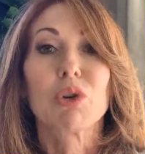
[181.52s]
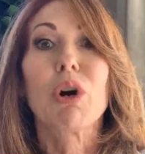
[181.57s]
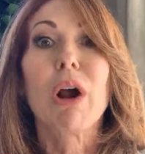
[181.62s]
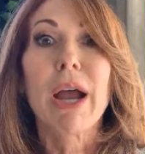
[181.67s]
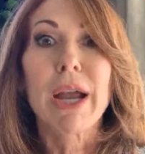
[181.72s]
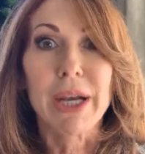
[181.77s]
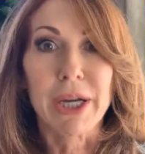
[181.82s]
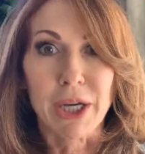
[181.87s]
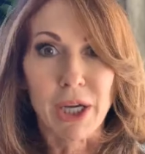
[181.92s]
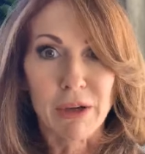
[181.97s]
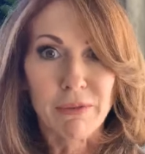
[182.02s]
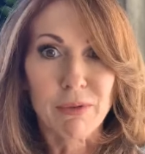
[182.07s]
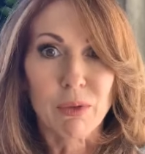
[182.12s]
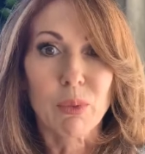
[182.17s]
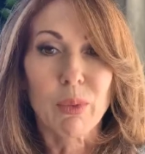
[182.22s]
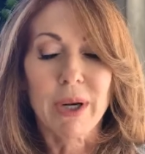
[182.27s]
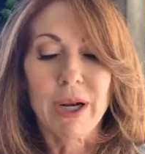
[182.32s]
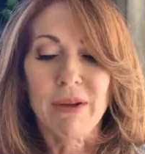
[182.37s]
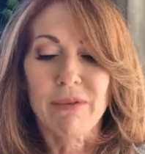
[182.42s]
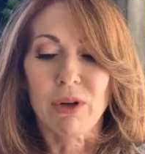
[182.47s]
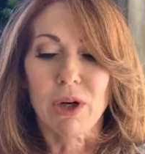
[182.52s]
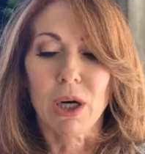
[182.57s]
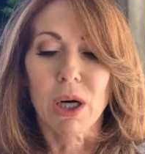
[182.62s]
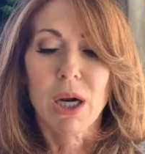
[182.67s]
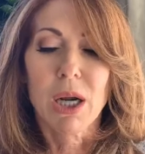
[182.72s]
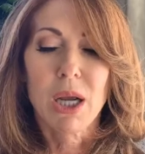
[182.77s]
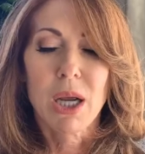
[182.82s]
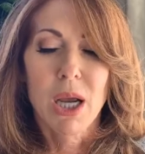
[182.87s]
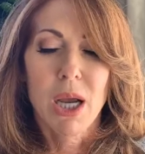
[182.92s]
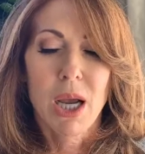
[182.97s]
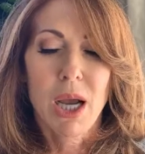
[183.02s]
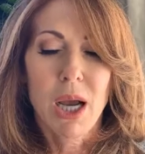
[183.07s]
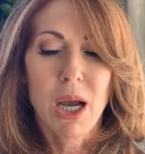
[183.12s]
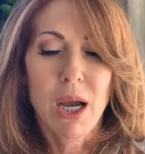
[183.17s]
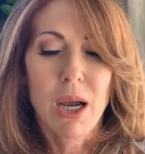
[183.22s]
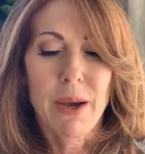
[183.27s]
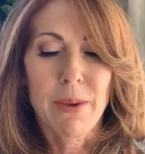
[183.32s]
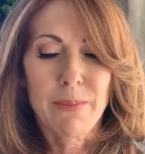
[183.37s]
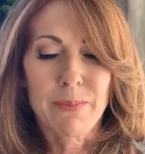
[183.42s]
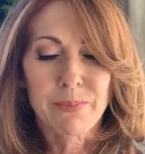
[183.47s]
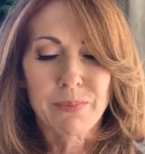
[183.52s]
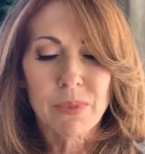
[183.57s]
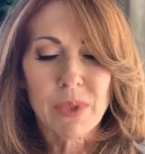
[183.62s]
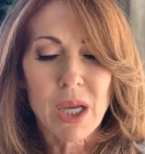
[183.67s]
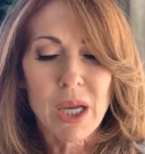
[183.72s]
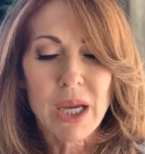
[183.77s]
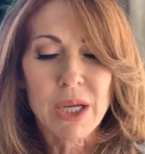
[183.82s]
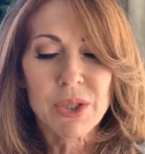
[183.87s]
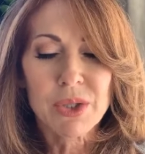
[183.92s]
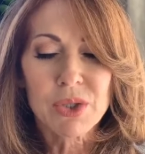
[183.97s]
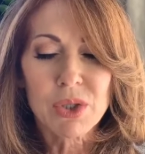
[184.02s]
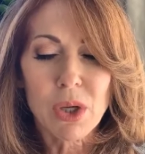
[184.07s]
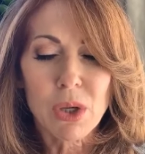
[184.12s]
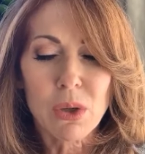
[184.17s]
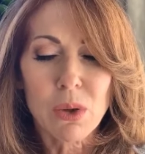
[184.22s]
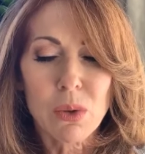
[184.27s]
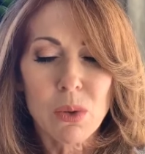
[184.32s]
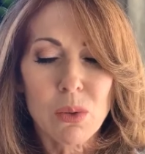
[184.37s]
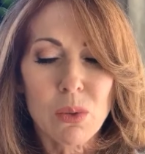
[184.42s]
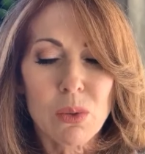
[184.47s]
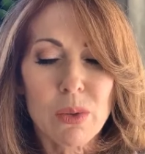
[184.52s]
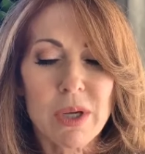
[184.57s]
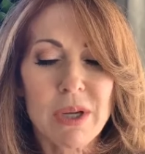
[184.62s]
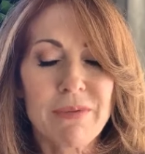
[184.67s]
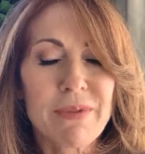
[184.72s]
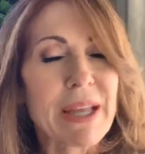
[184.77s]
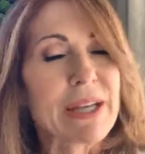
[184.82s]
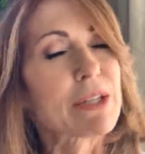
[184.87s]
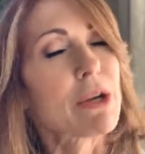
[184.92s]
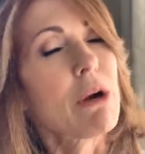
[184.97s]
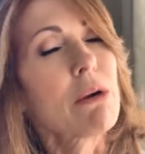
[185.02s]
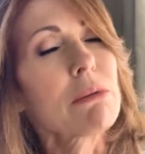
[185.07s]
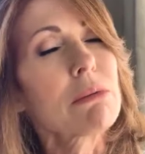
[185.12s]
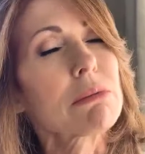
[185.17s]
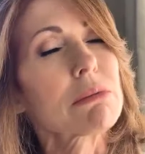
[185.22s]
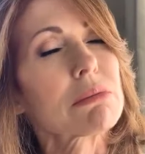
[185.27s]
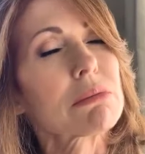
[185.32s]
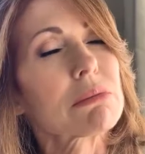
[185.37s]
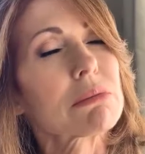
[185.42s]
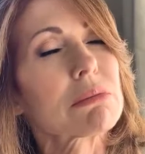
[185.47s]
cry enough or whatever um, and so if they don't